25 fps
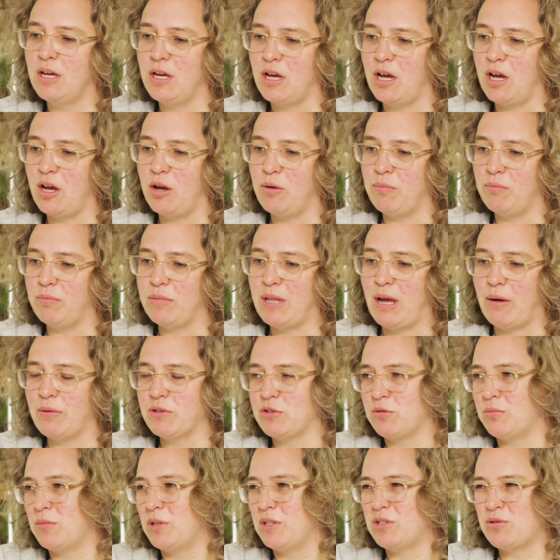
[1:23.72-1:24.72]
That
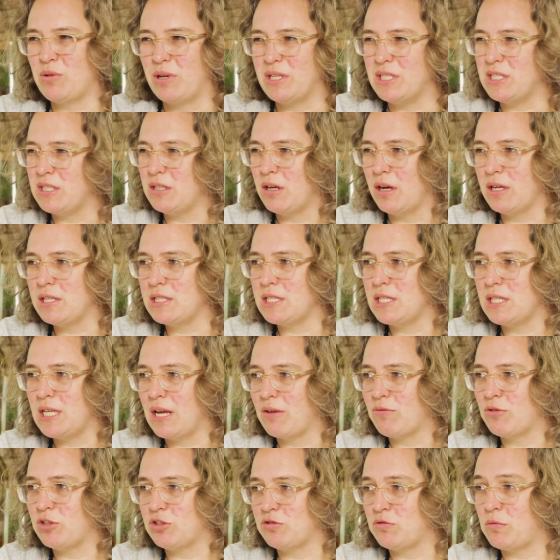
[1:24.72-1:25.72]
was from a 2019
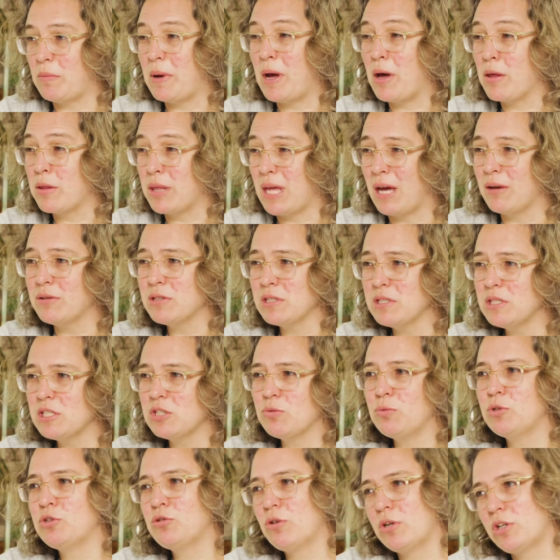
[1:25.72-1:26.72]
average of about 1,000,
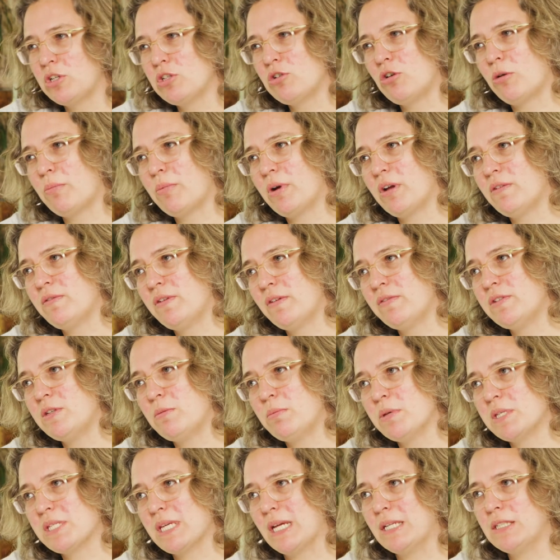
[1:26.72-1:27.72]
so we're trying to drop by
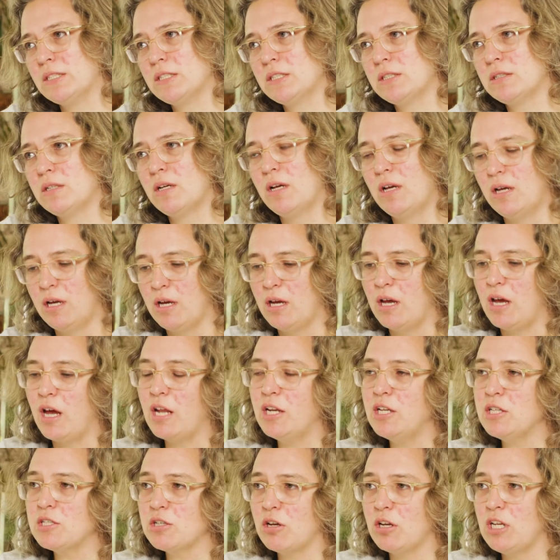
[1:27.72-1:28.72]
50%.
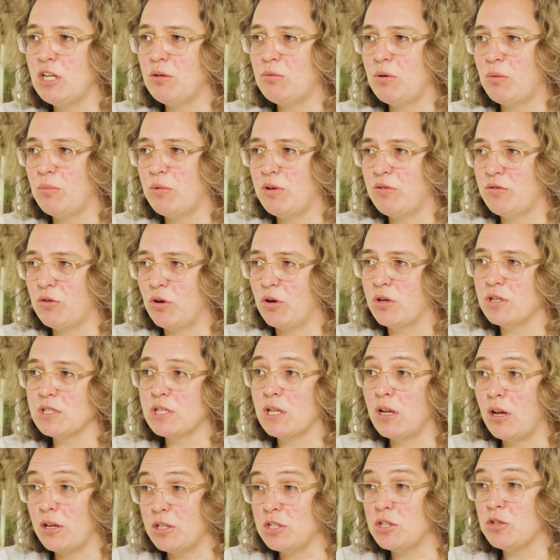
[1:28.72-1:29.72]
And it's only when we've got as
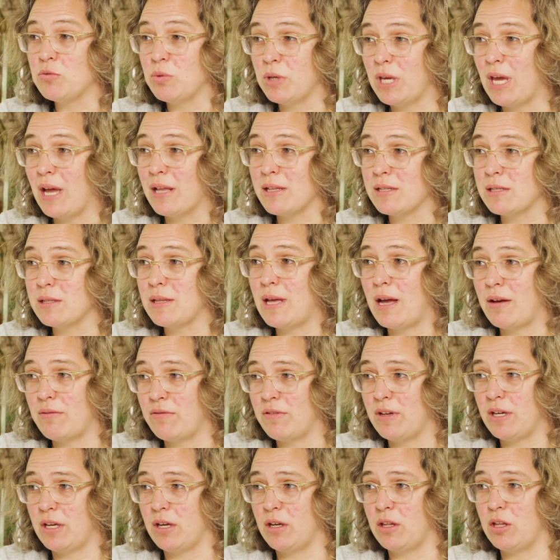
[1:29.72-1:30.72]
close as we can to that
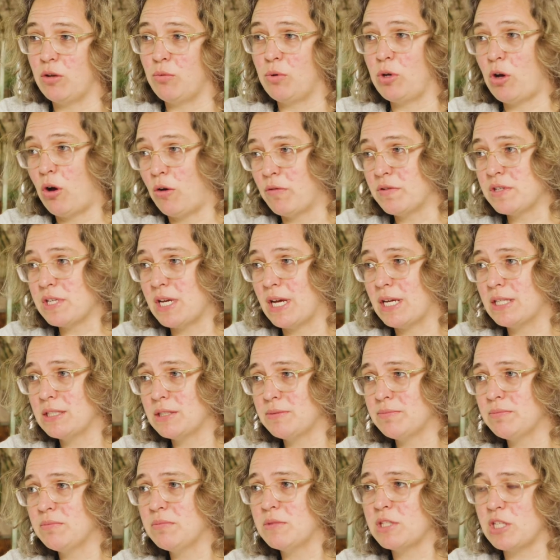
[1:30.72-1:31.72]
figure that we
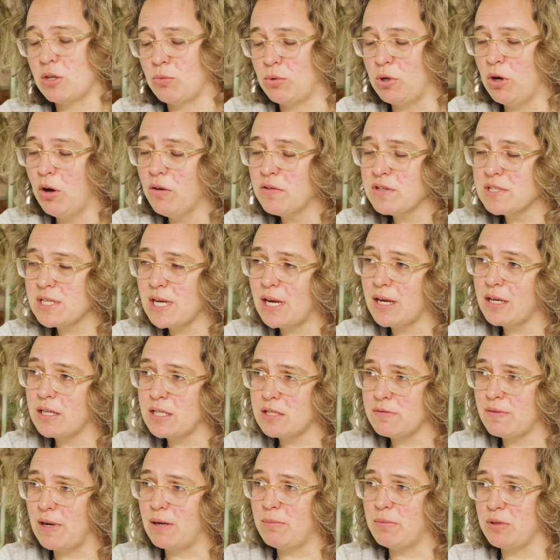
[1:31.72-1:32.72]
offset. So we offset
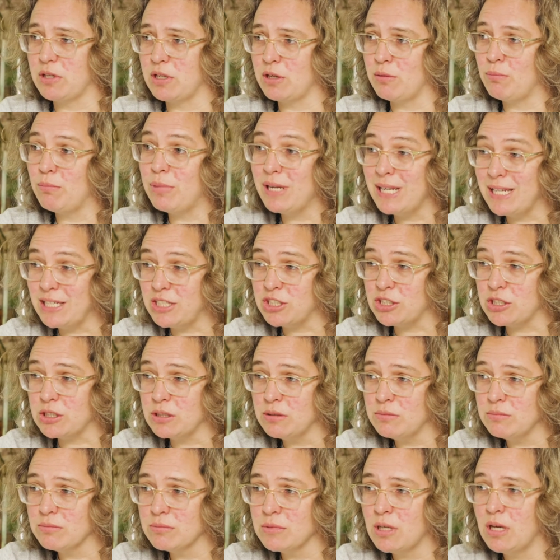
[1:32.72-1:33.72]
at development
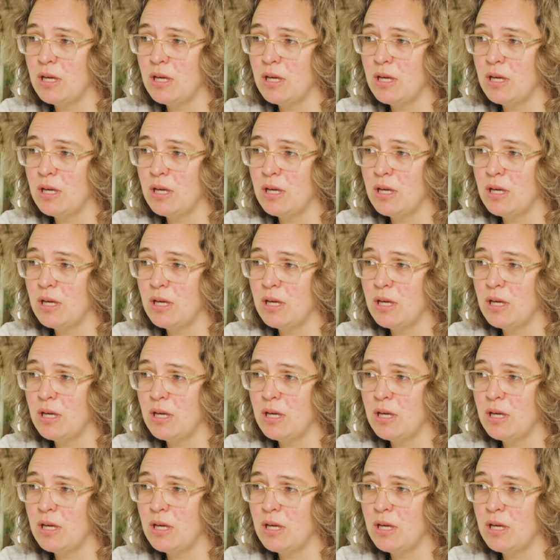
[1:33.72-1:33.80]
completion.